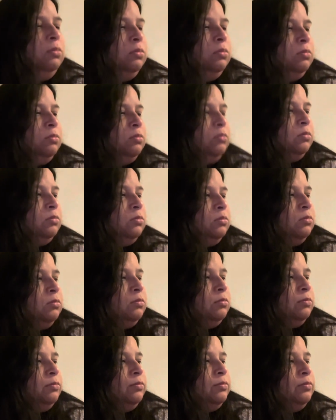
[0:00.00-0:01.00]

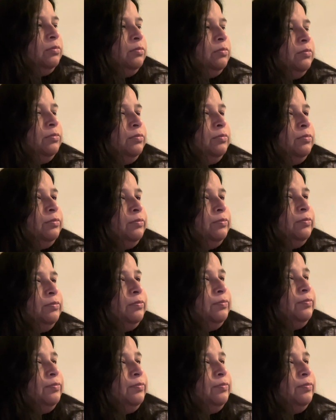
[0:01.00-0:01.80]
Nothing is said.